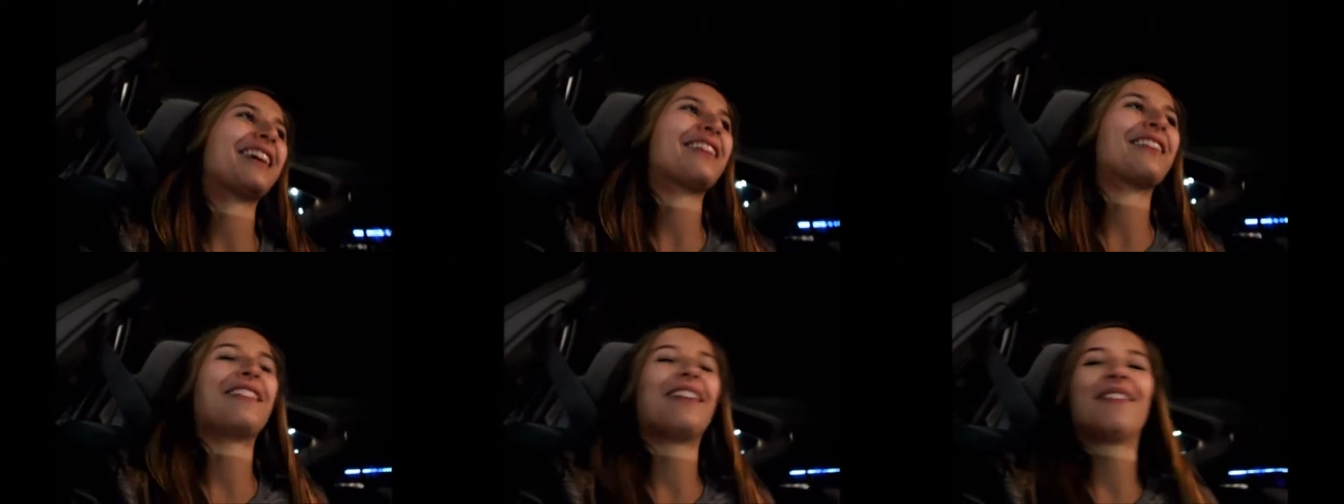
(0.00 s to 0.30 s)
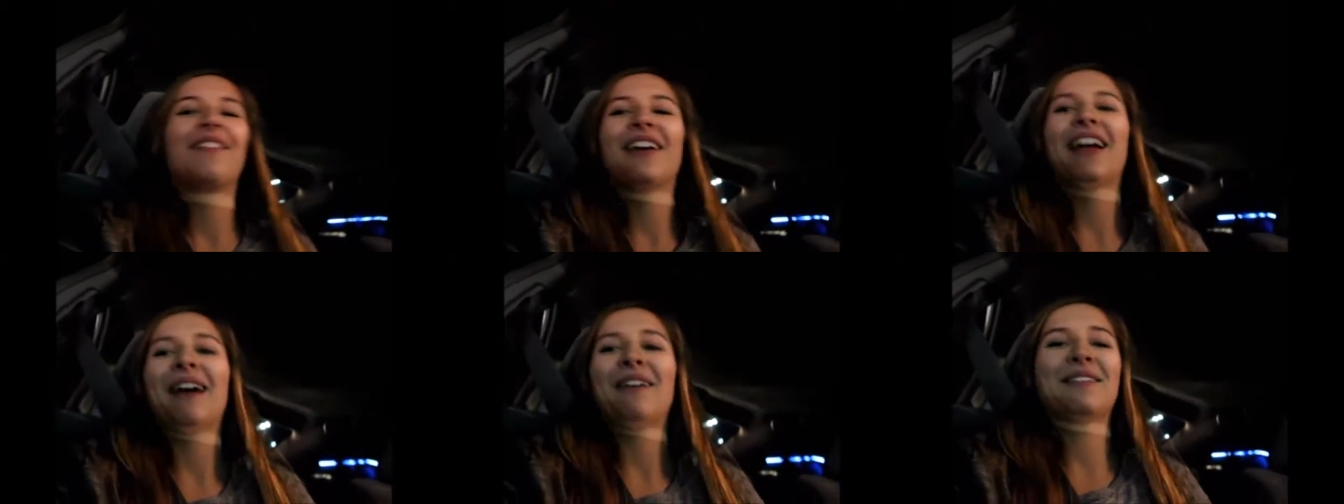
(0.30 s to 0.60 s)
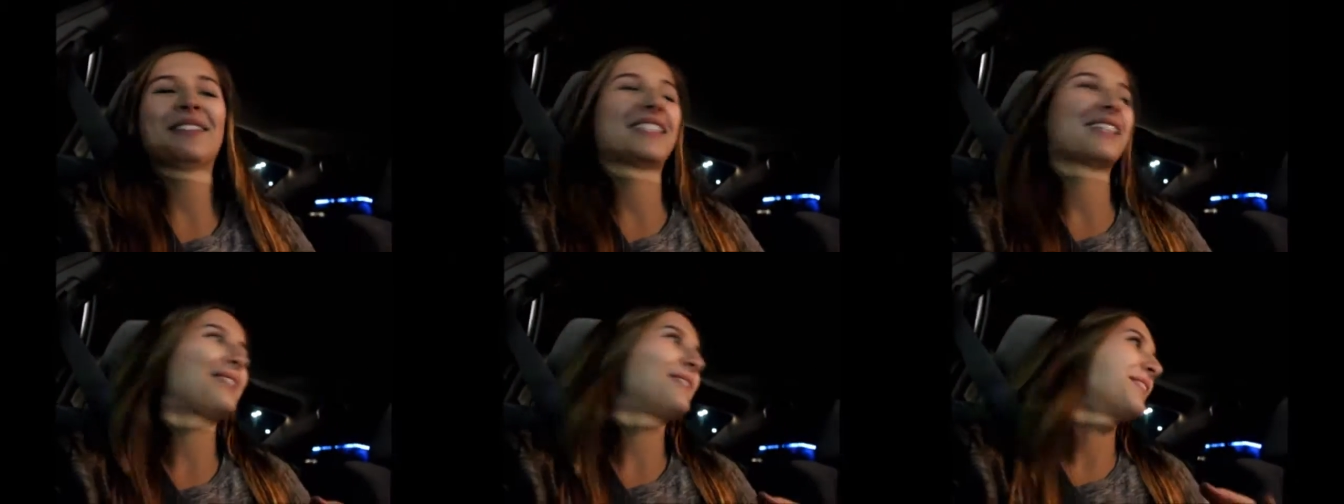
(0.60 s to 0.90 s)
other one, but
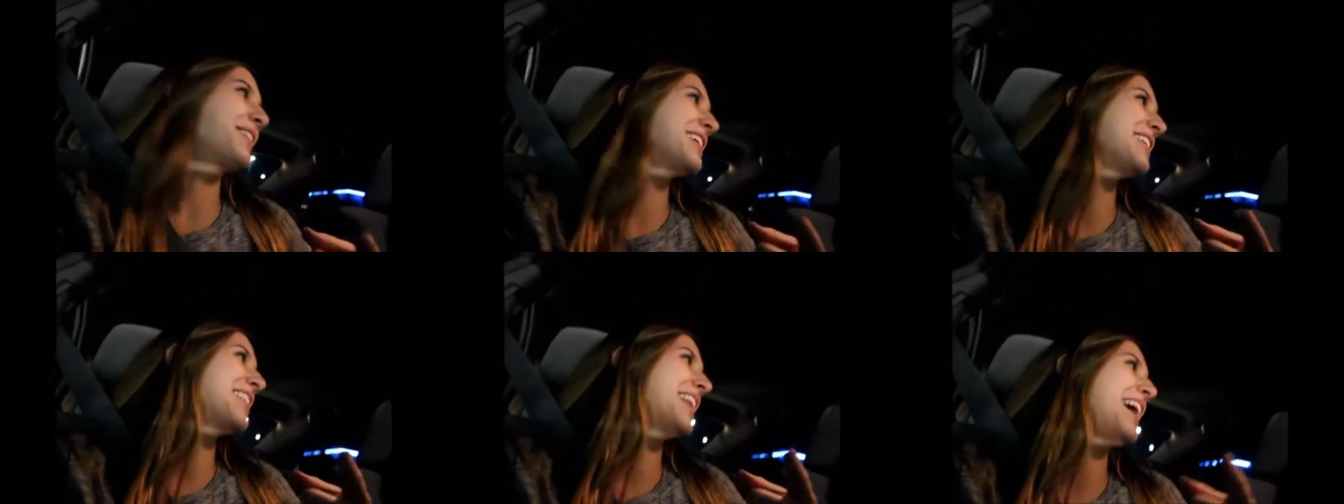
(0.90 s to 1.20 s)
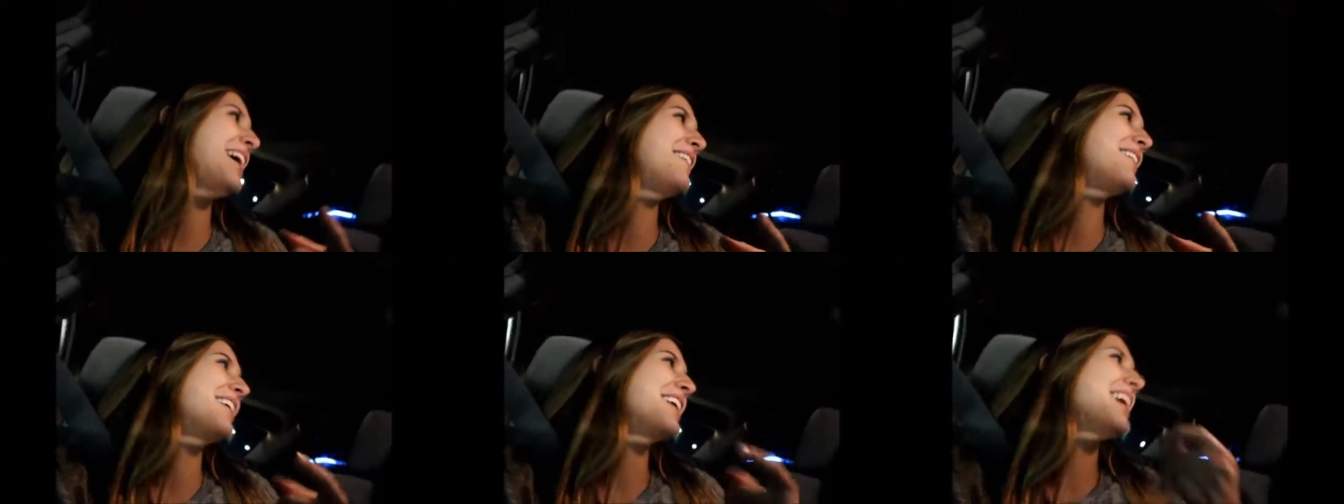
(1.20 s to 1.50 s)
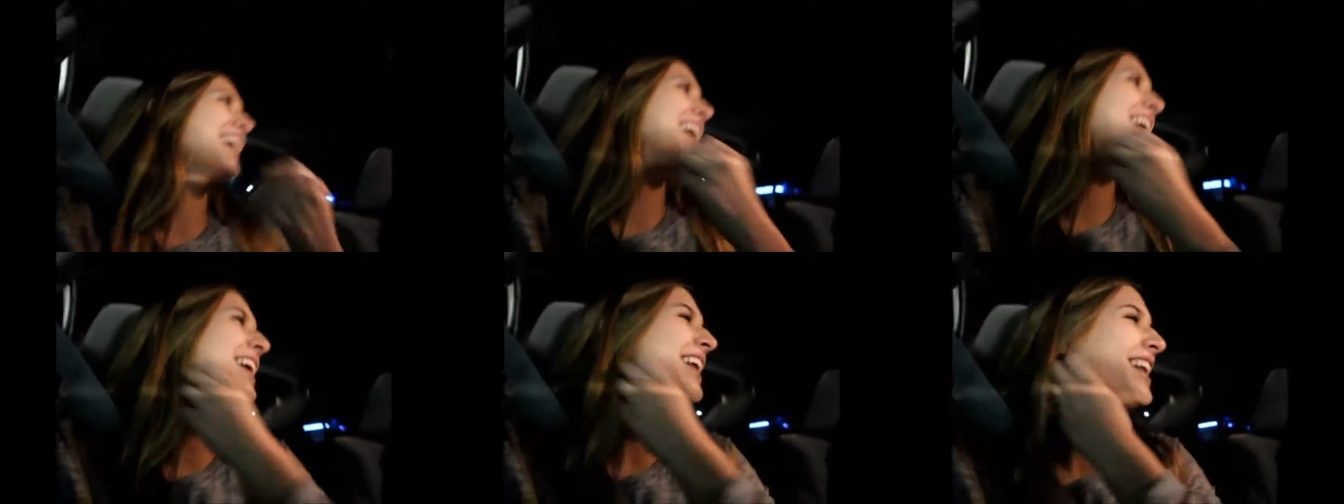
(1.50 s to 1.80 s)
I'm still putting that
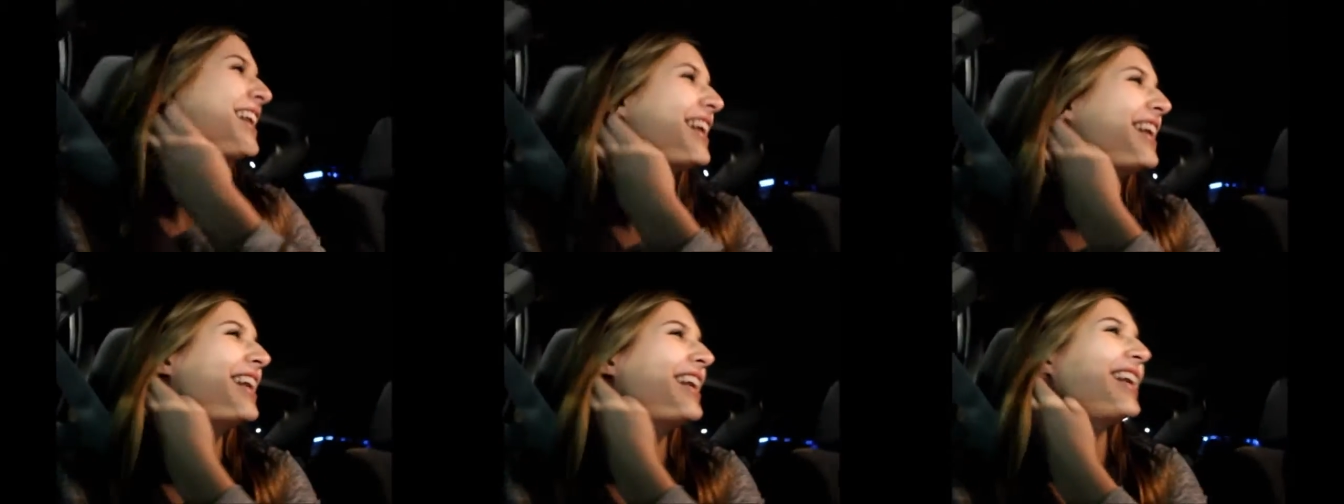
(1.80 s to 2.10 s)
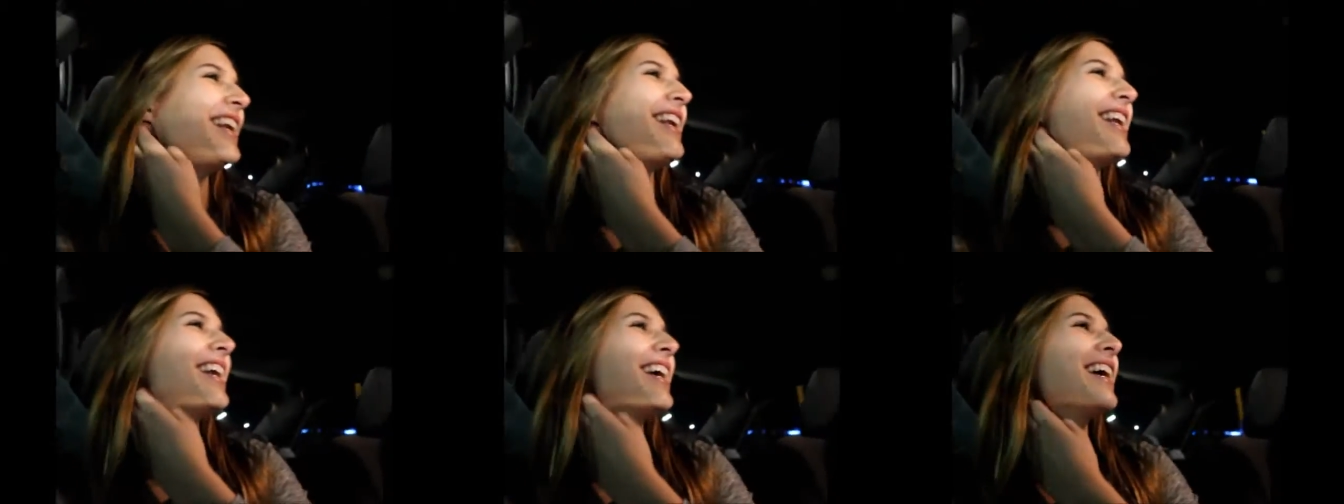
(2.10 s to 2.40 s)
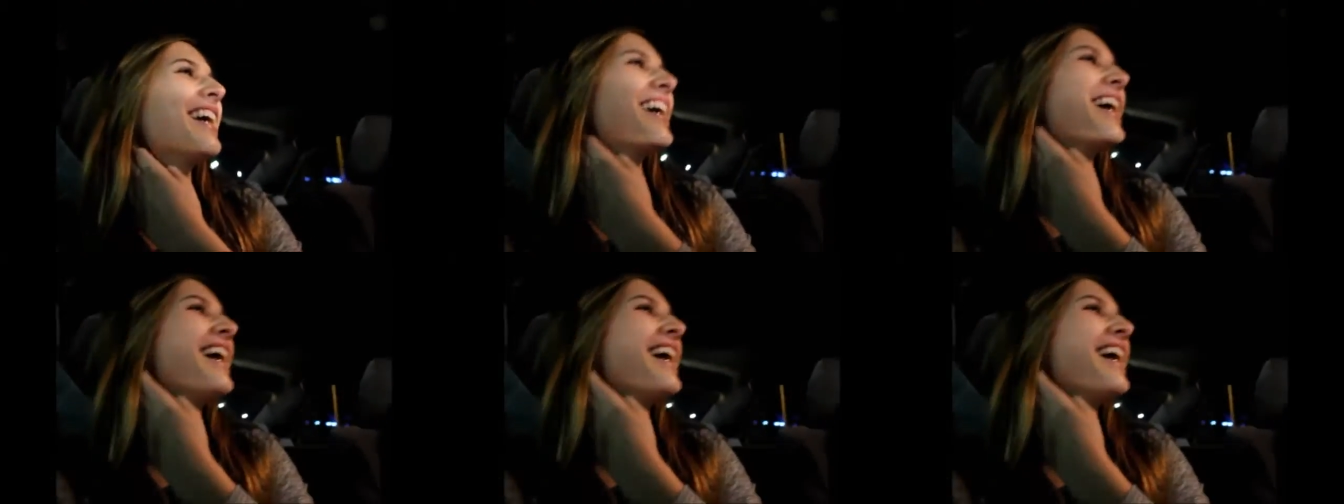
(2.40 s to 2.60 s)
one in. Don't.